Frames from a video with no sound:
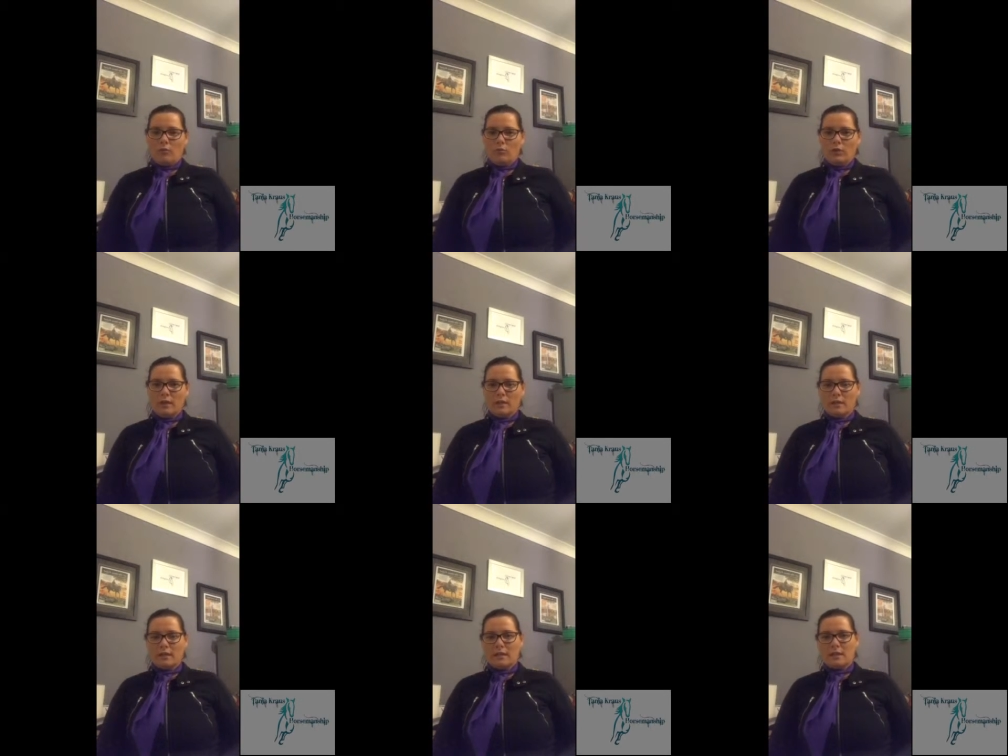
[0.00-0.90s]

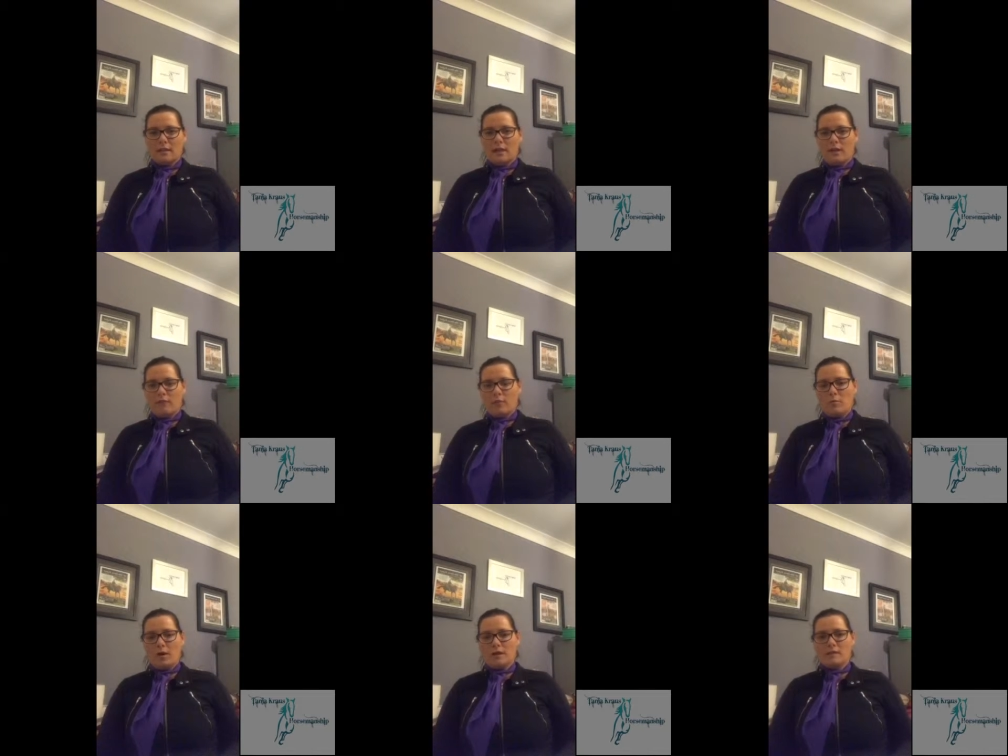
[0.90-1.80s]
really
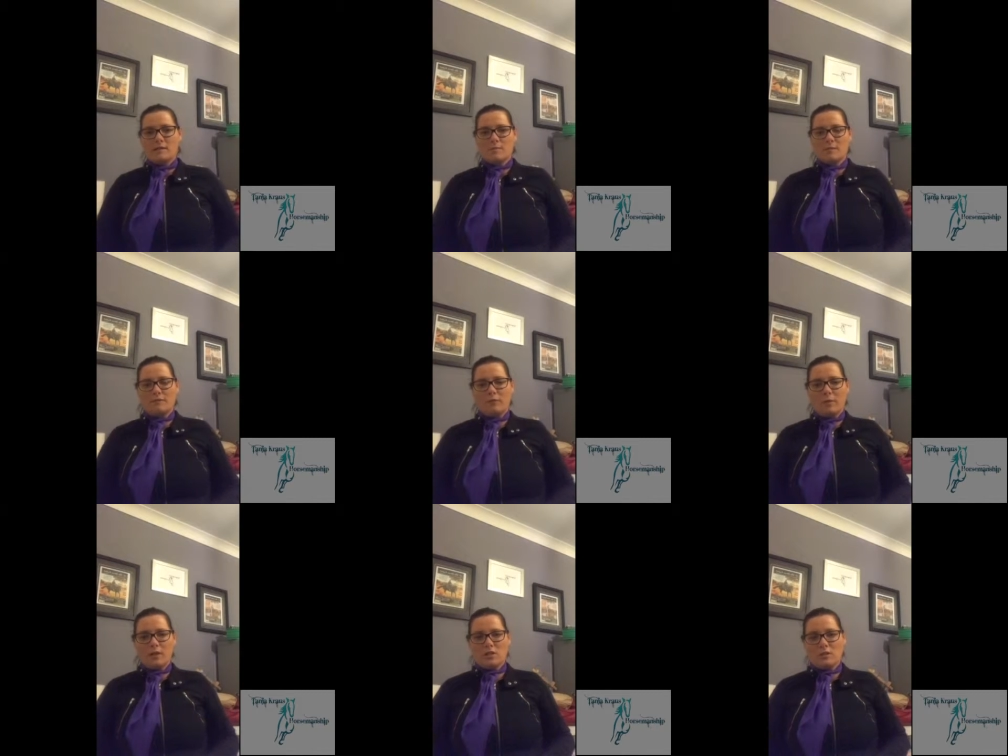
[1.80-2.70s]
everyone accepts
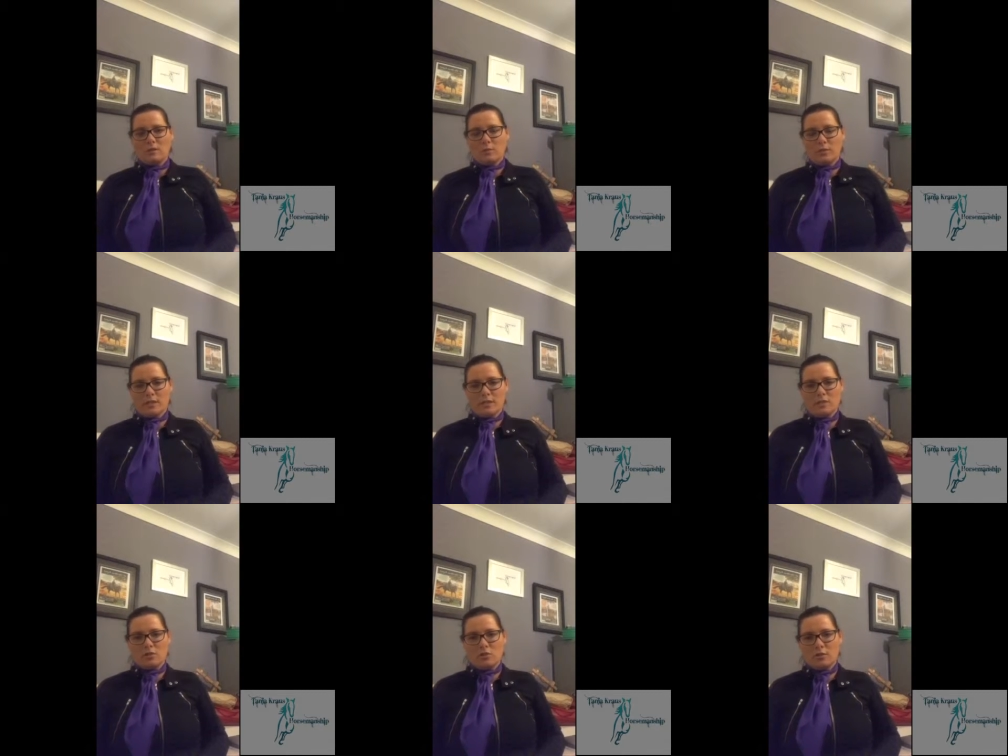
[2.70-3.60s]
information that's
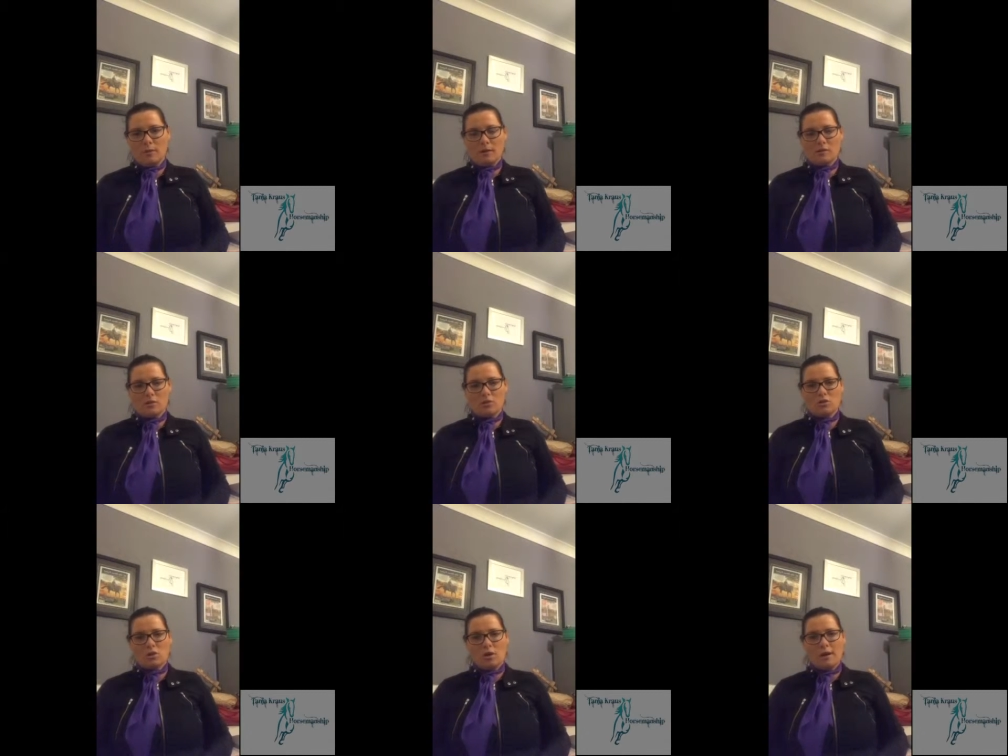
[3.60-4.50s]
presented to them at a certain
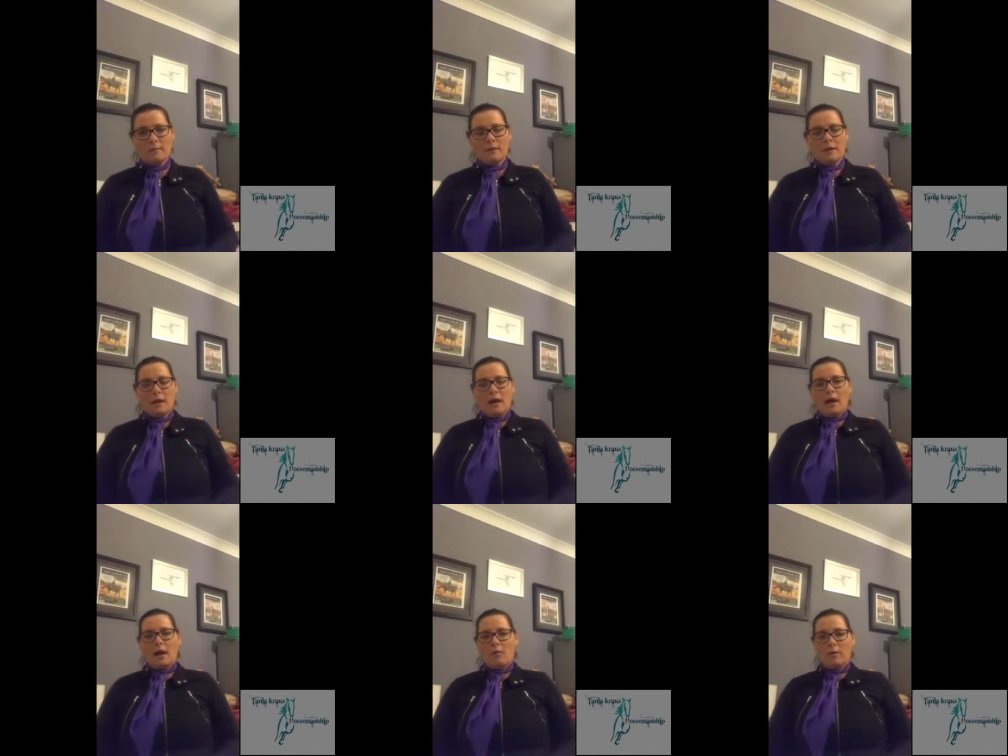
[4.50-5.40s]
time
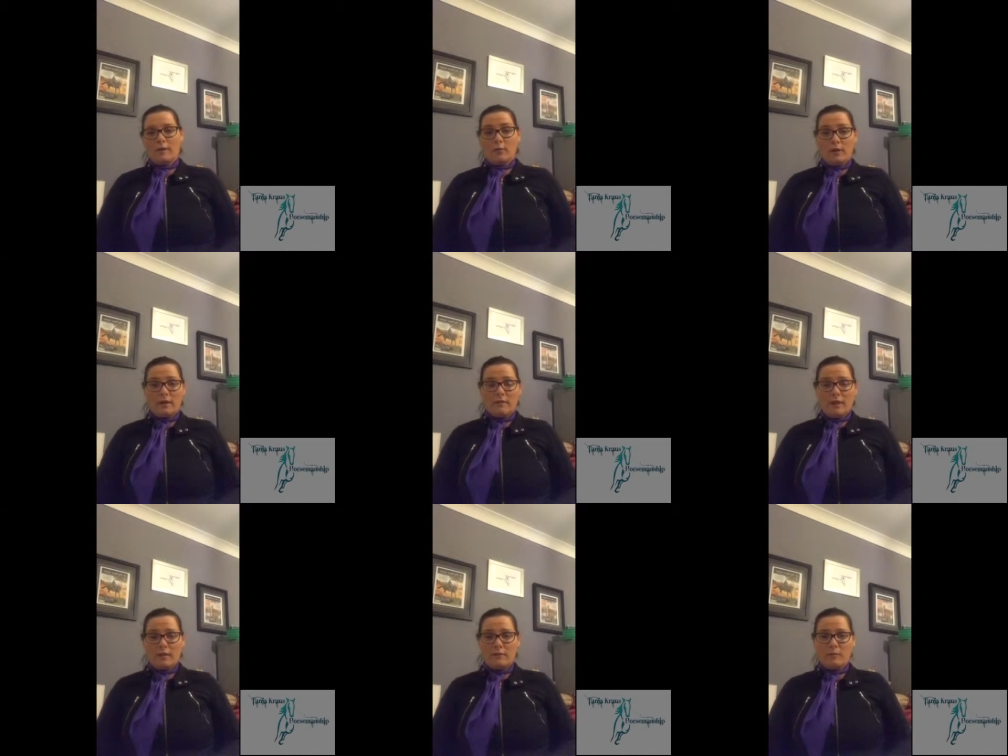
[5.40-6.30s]
when they're ready for
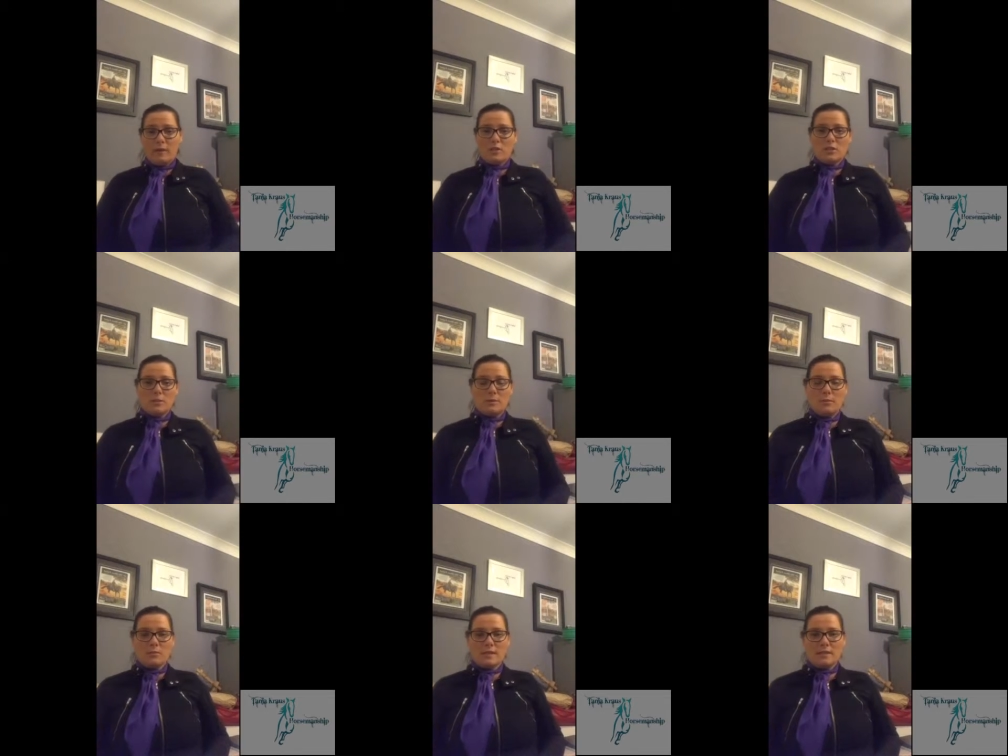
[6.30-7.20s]
that information to be
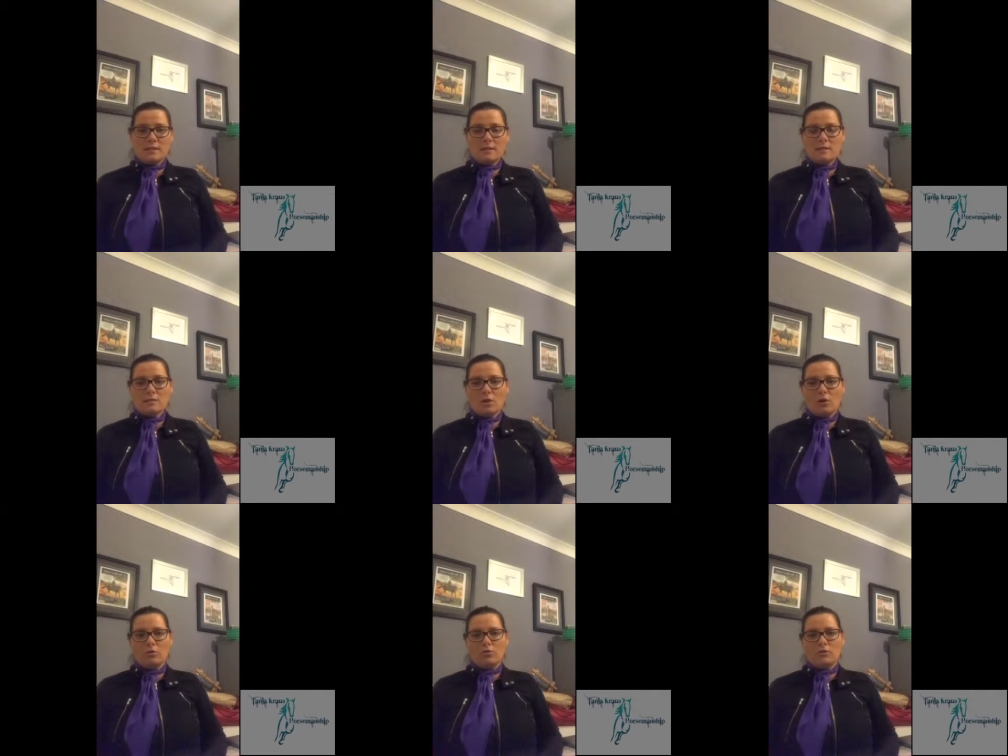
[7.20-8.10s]
presented.
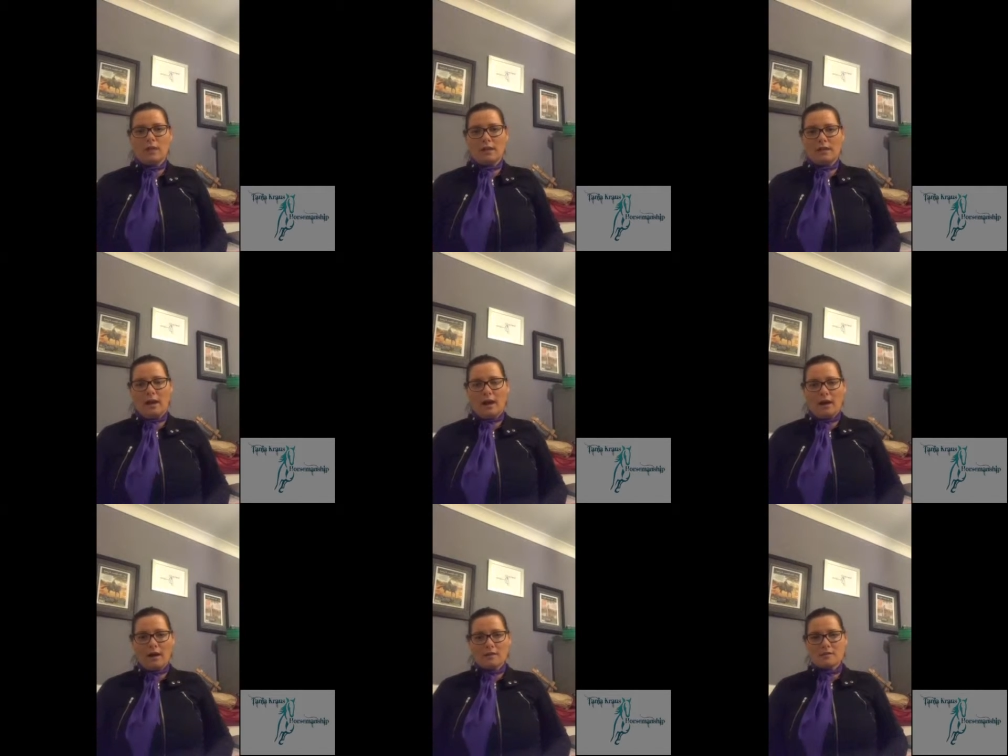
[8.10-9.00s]
So they're going to
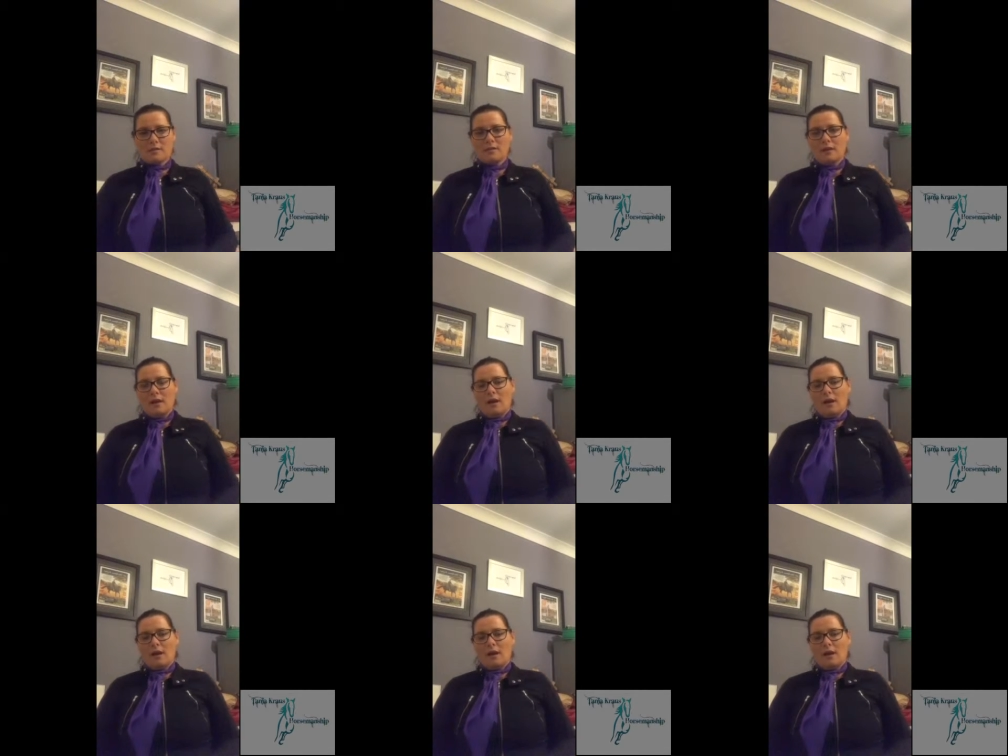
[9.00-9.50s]
ask